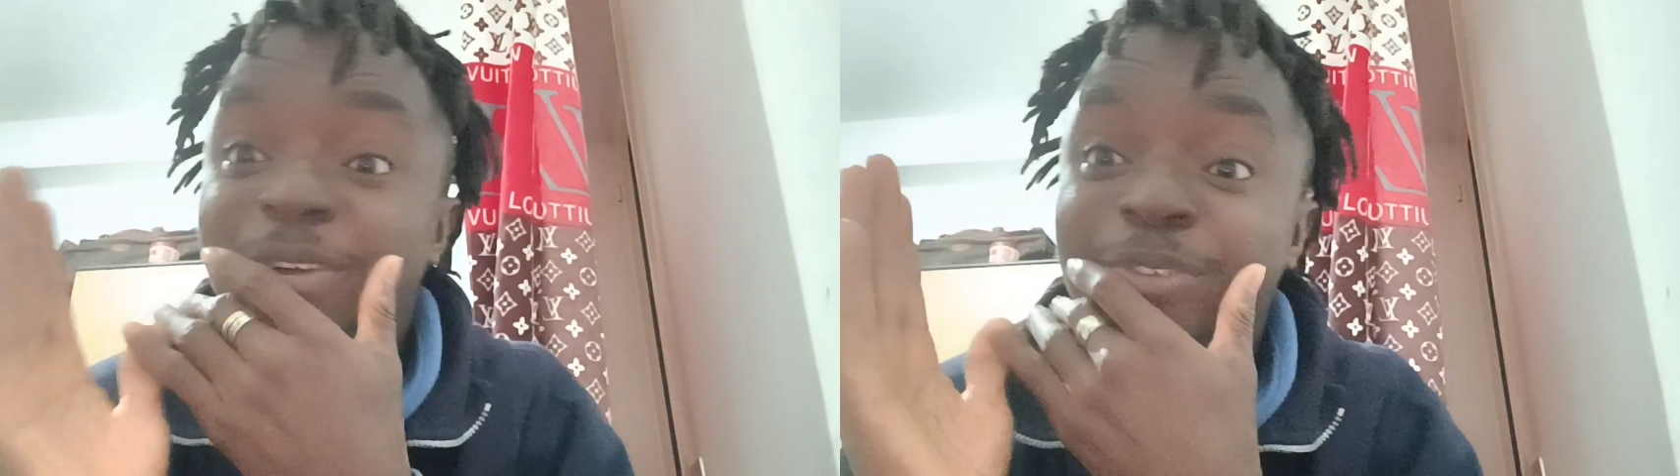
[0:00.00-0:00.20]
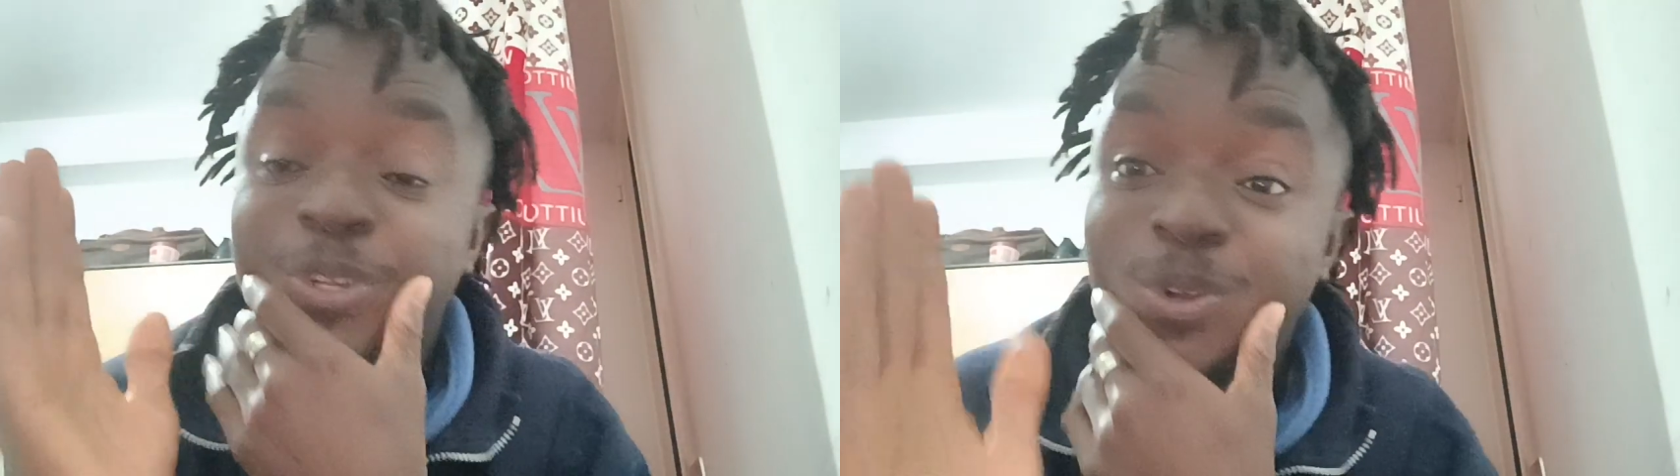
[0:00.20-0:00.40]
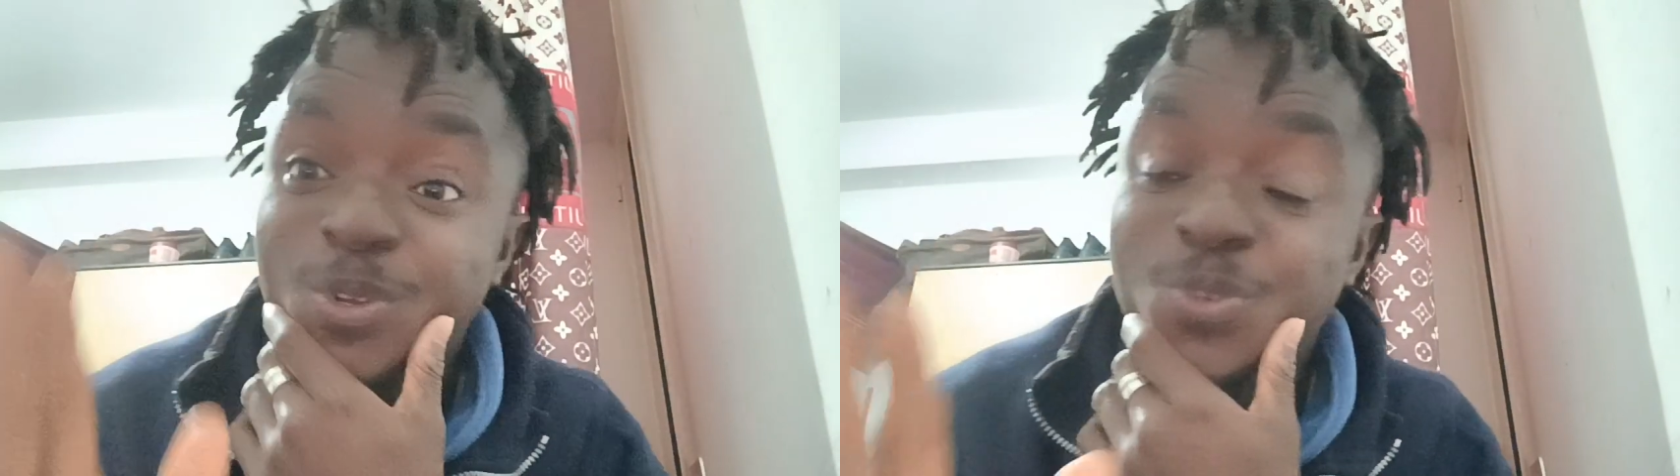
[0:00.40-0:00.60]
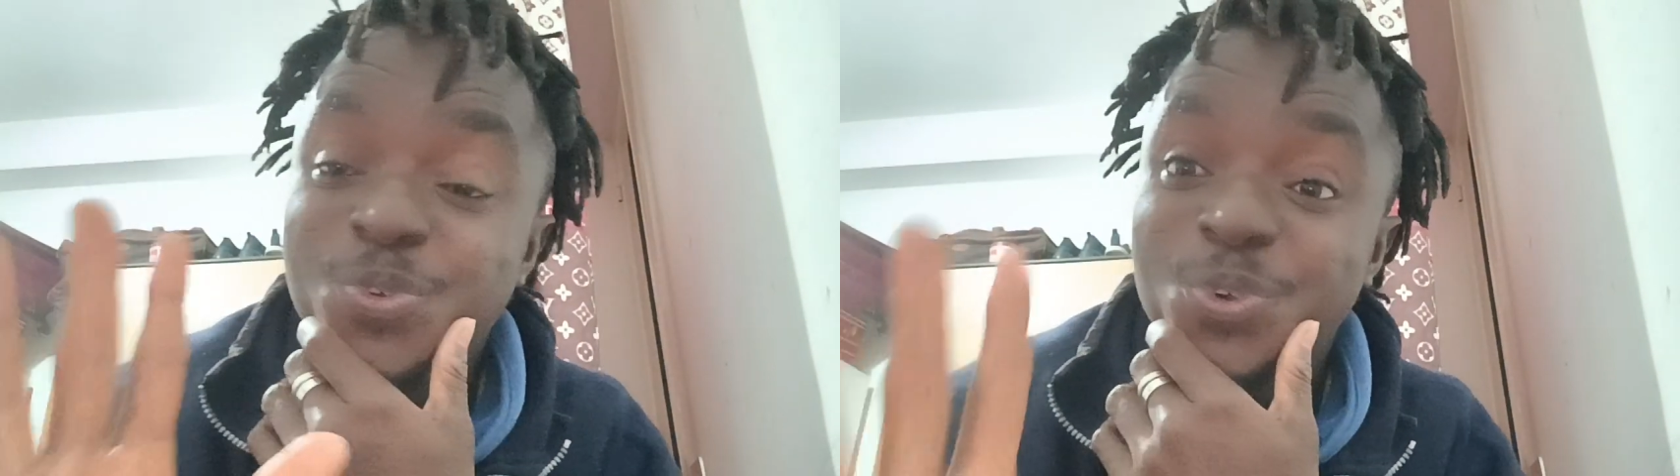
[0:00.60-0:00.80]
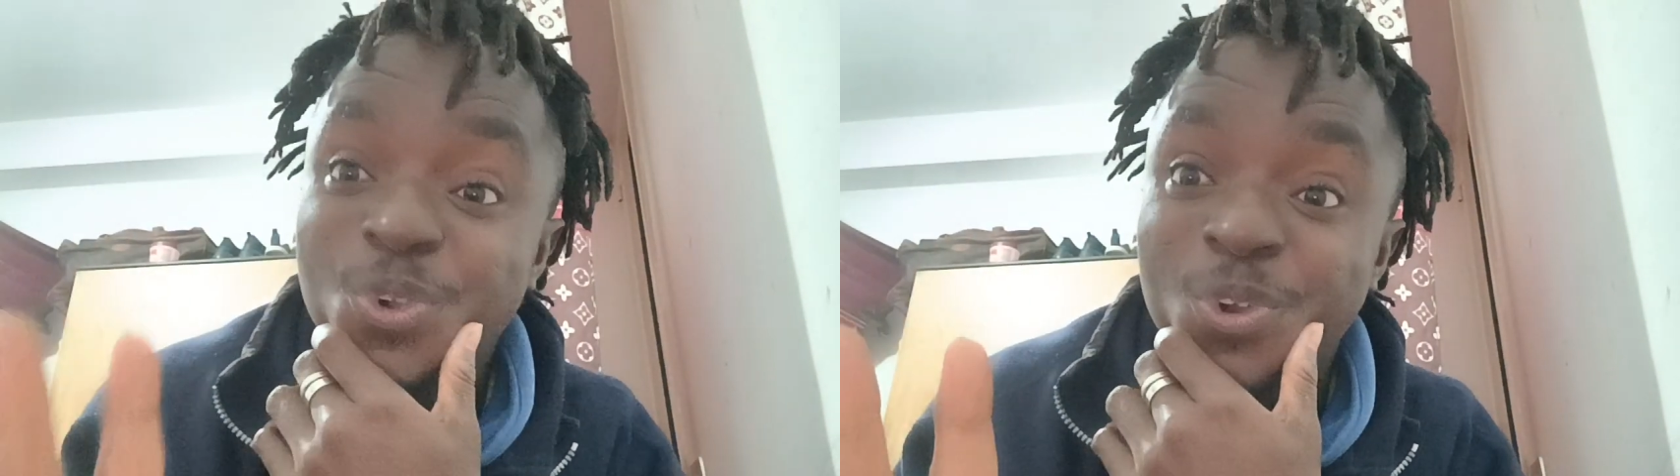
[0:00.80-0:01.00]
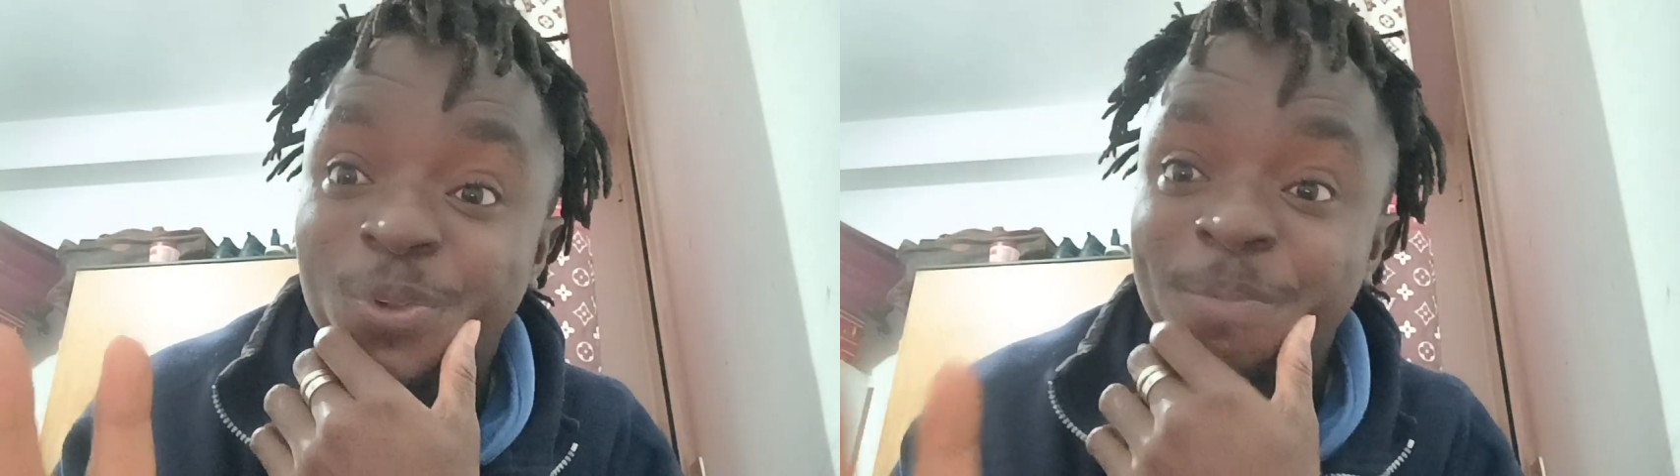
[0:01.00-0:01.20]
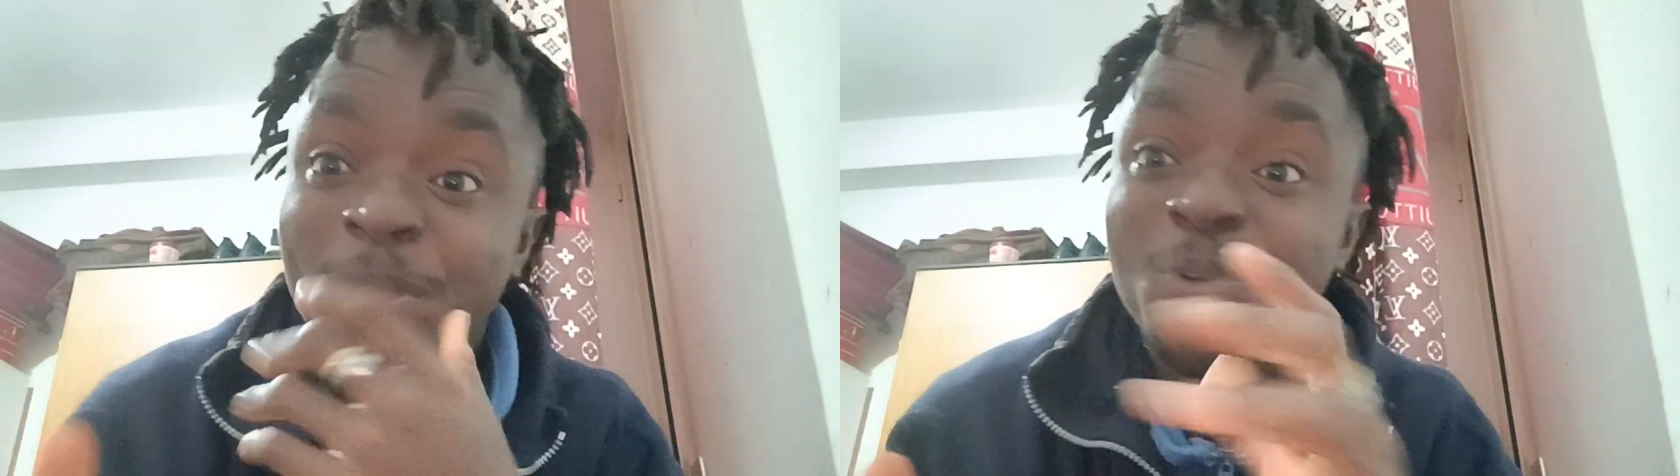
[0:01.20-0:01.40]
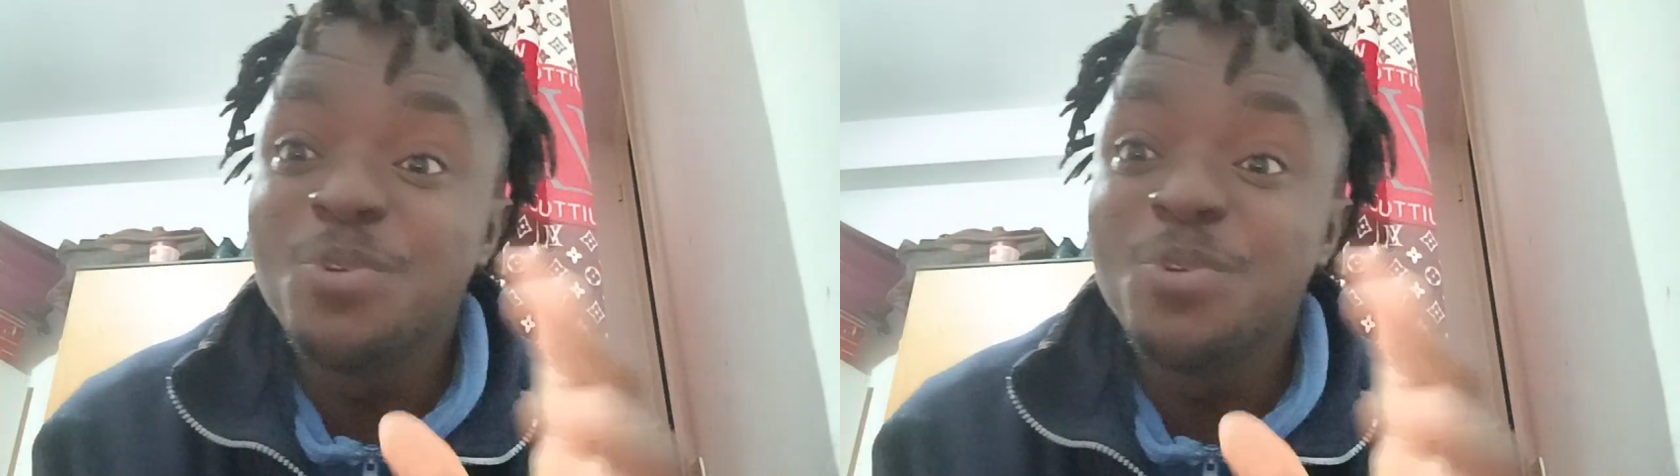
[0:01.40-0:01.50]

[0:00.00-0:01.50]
have done you wrong,